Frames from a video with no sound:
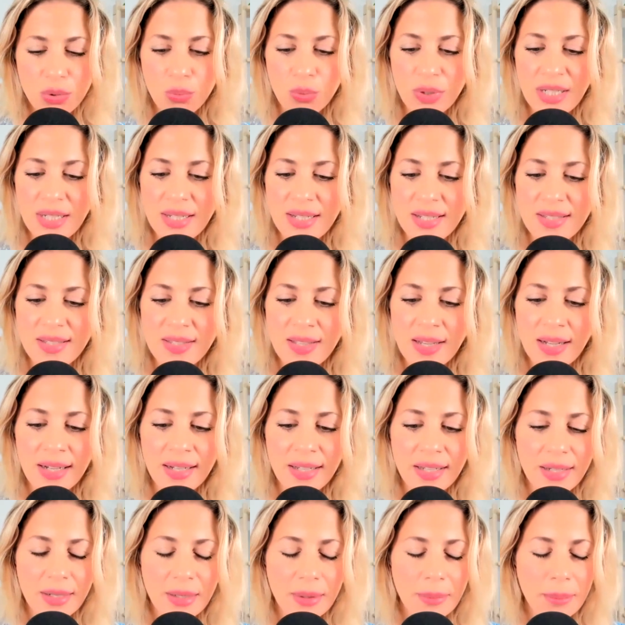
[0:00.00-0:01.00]
we
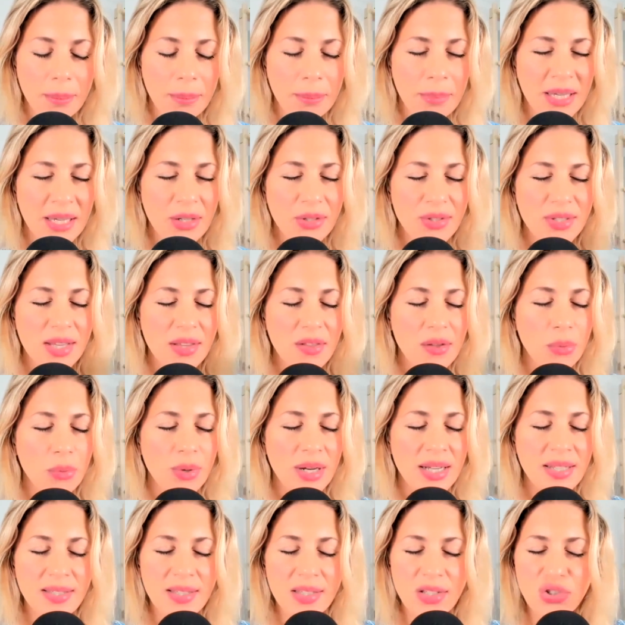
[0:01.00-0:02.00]
desire, because
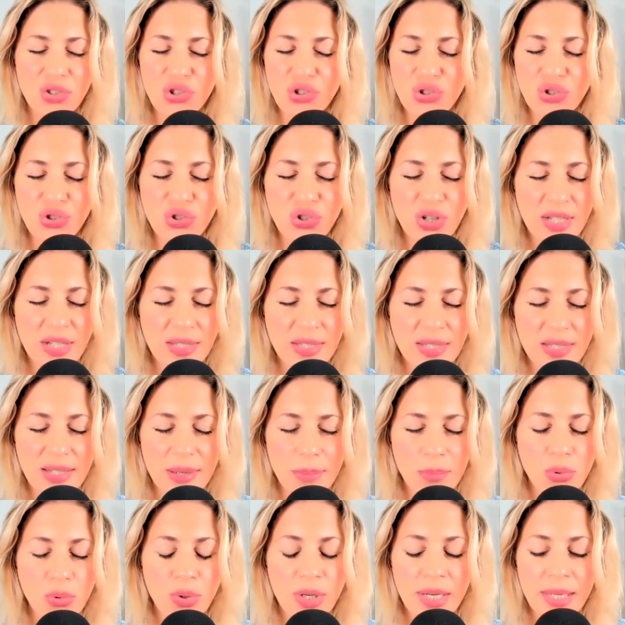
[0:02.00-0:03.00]
otherwise it's just a
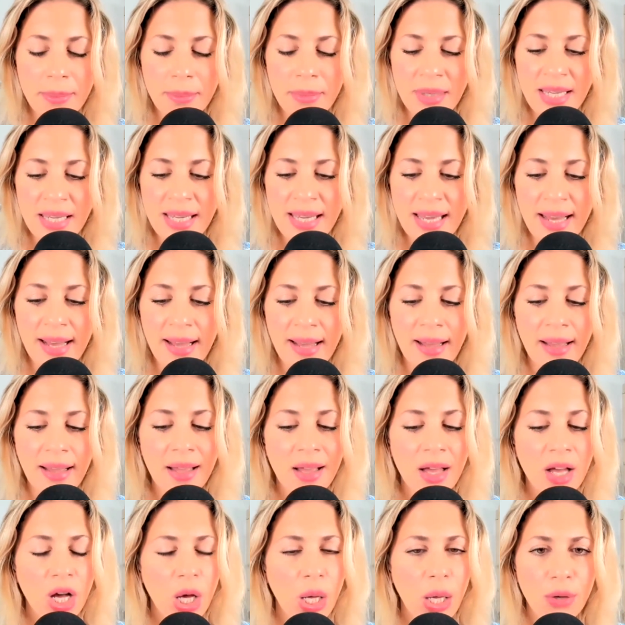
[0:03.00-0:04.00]
bulimia
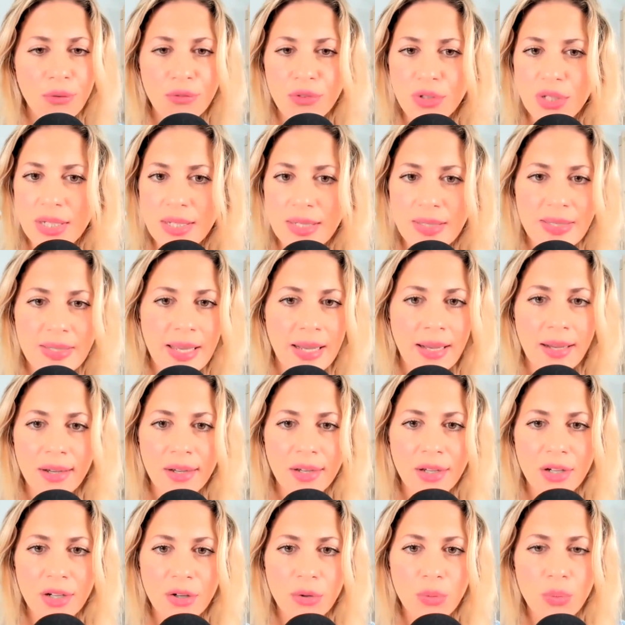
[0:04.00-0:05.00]
of
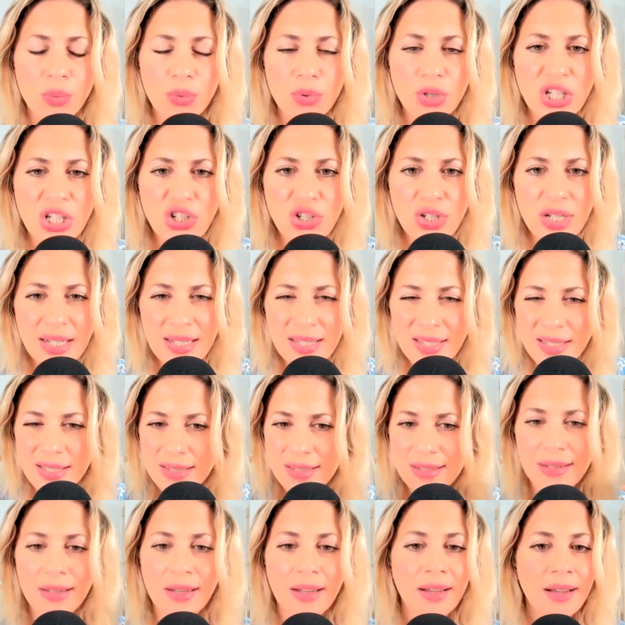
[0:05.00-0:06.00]
desire. We
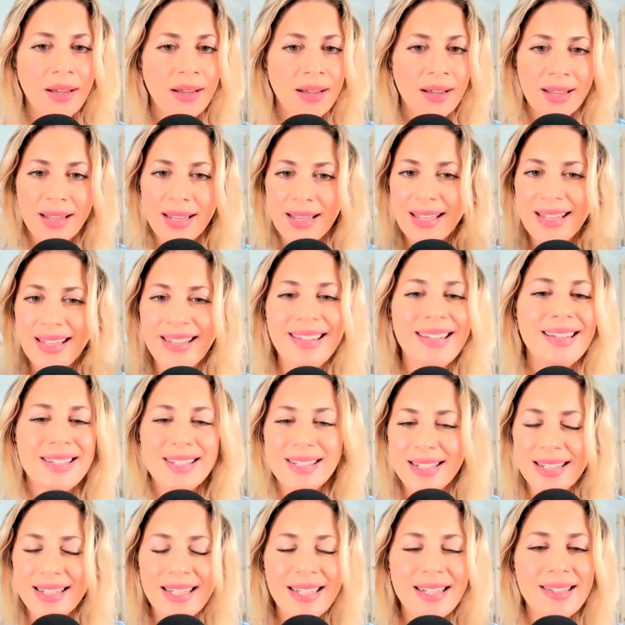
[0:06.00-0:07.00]
just
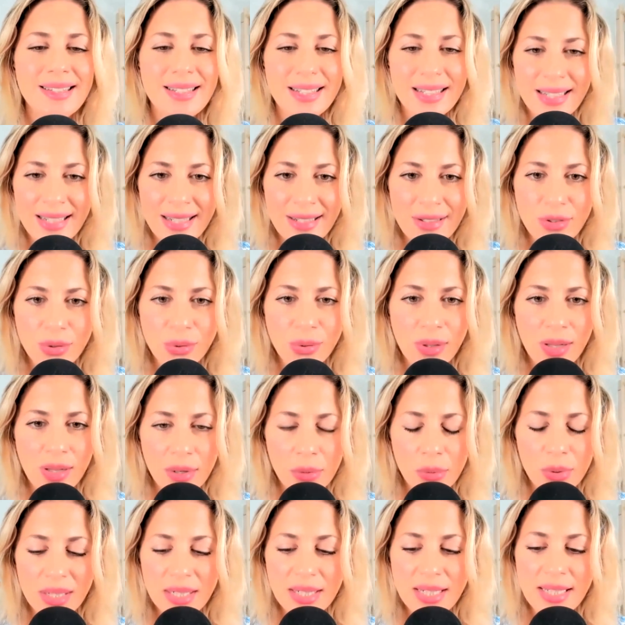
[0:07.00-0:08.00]
eat all
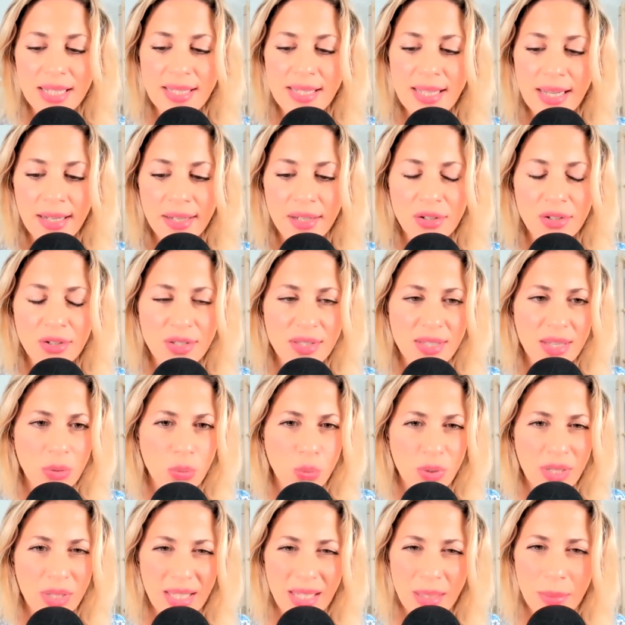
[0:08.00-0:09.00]
our desires and
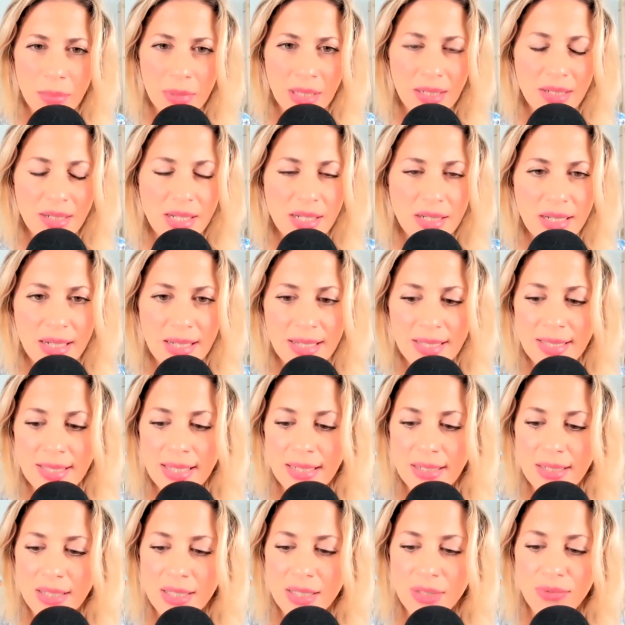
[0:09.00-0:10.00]
we immediately
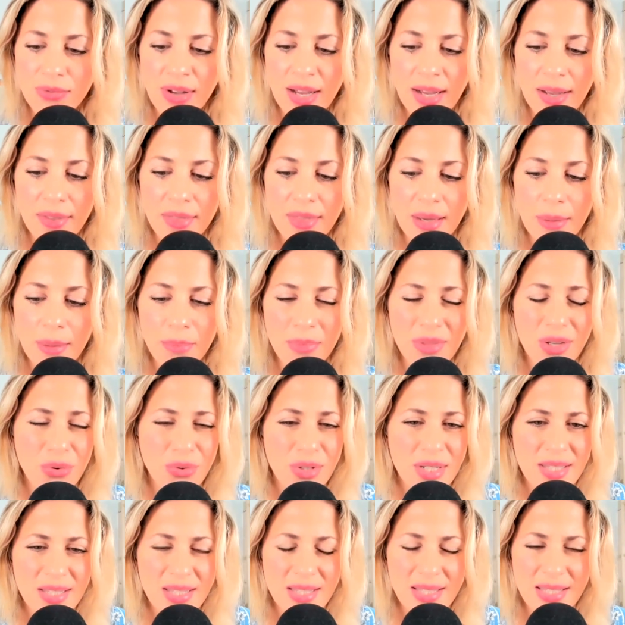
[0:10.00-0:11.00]
satisfy them. There
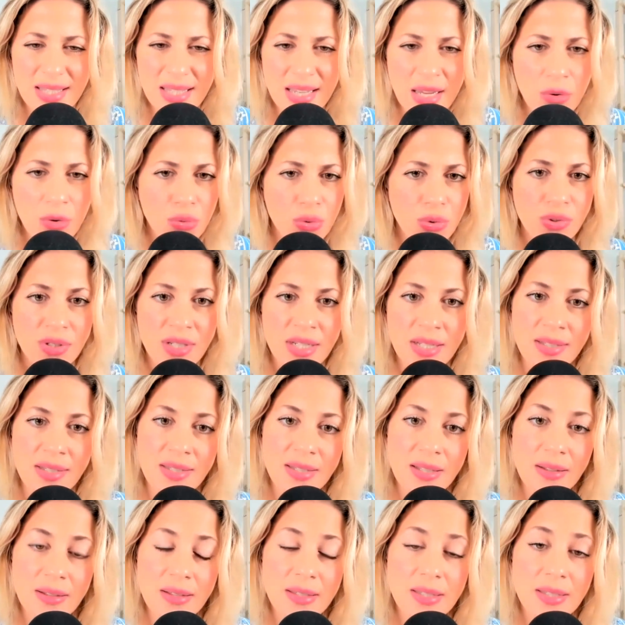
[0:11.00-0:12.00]
is zero
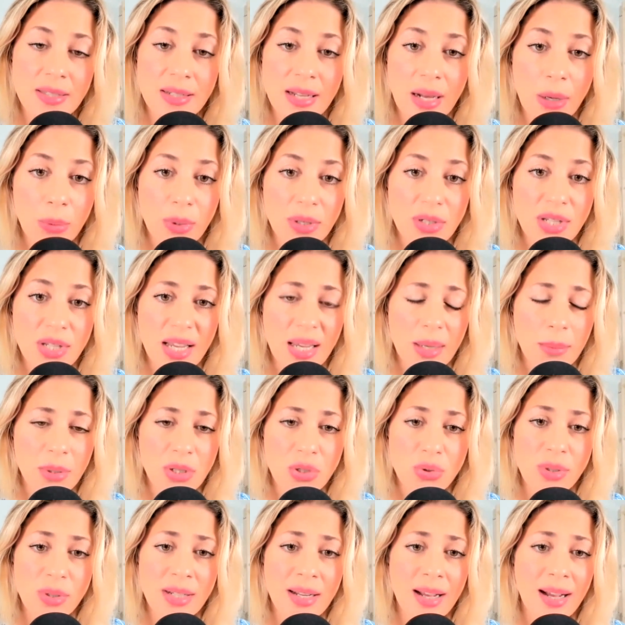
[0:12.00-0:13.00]
distance nowadays
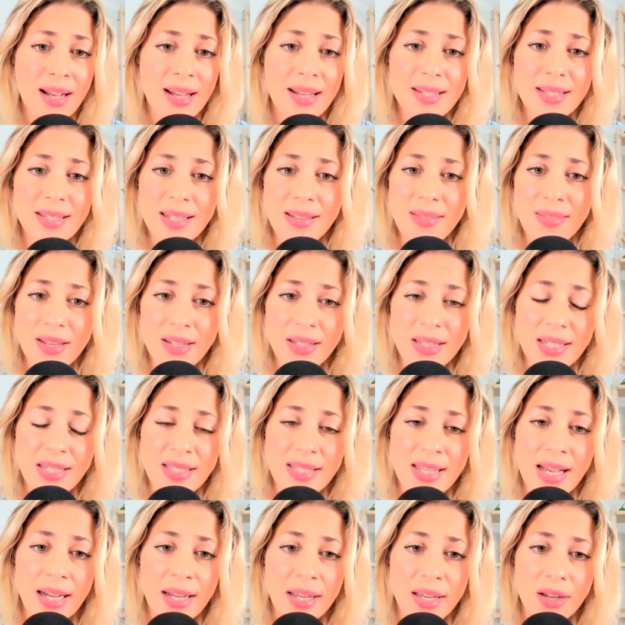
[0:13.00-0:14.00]
between us and the
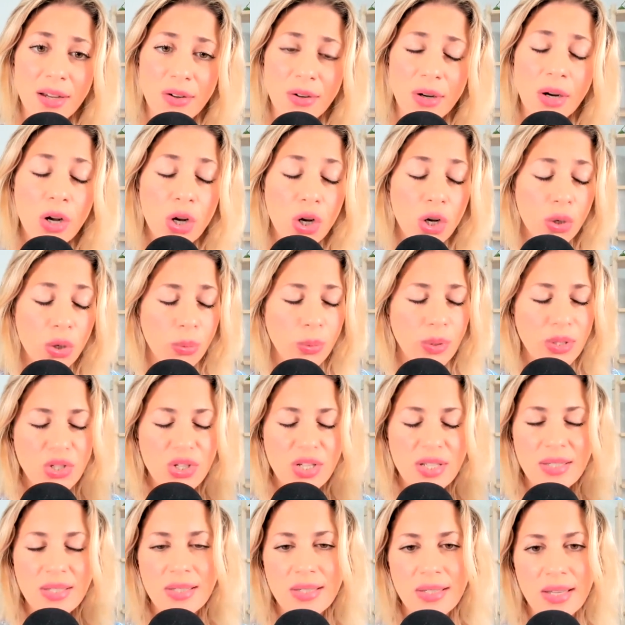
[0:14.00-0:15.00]
desire, which
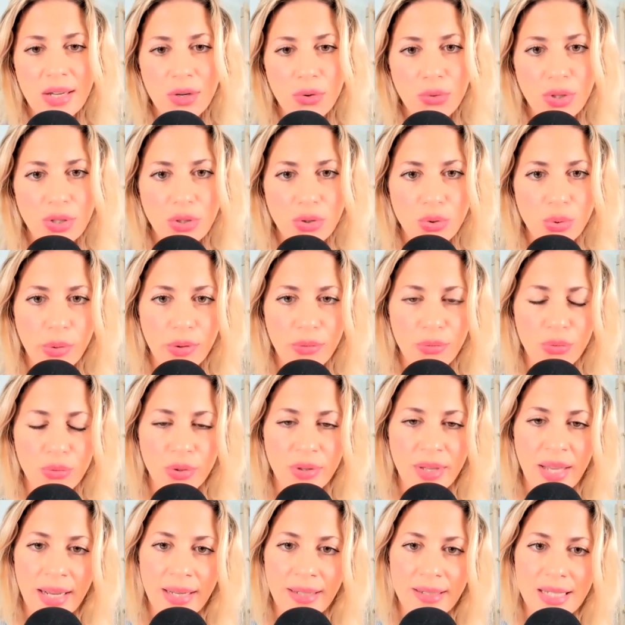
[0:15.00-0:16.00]
is sacred to
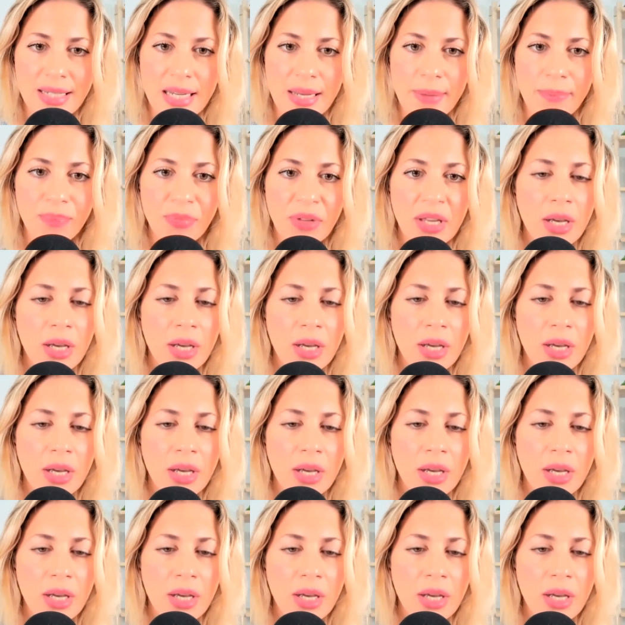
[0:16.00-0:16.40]
Aphrodite.